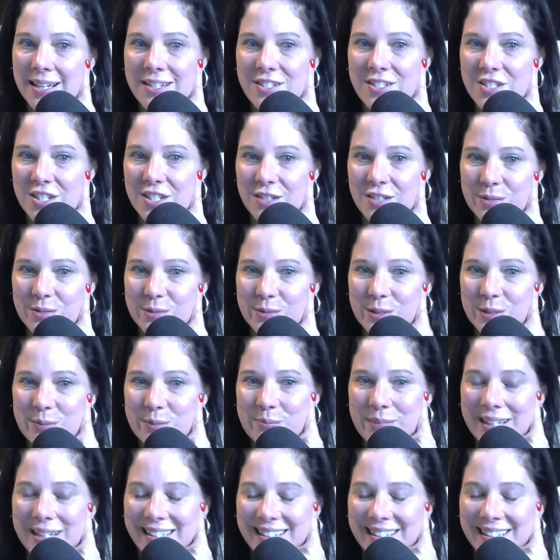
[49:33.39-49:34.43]
Jungle Room
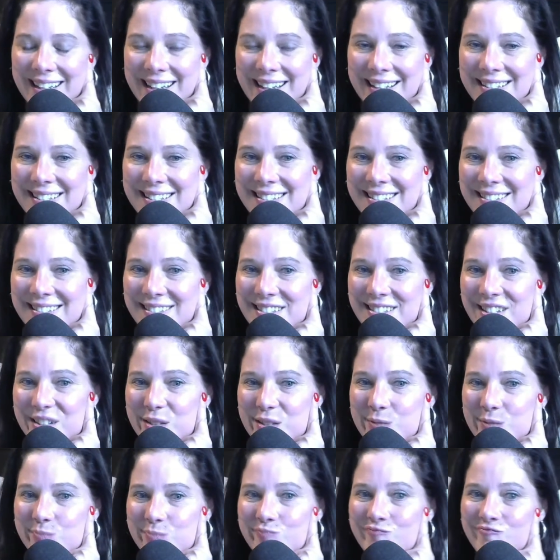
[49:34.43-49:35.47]
podcast.
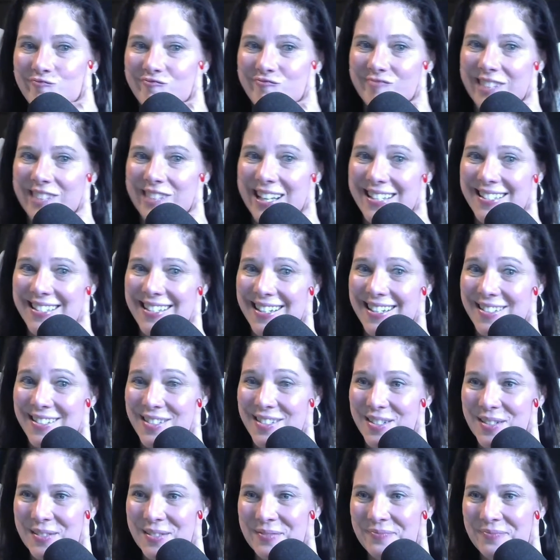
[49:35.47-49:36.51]
So, guys, stay
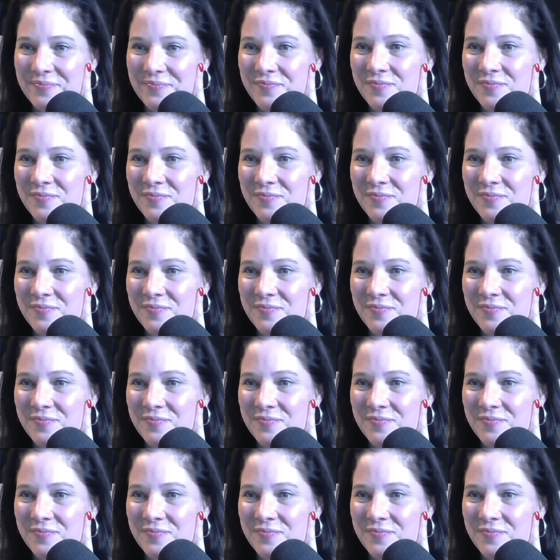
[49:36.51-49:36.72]
tuned.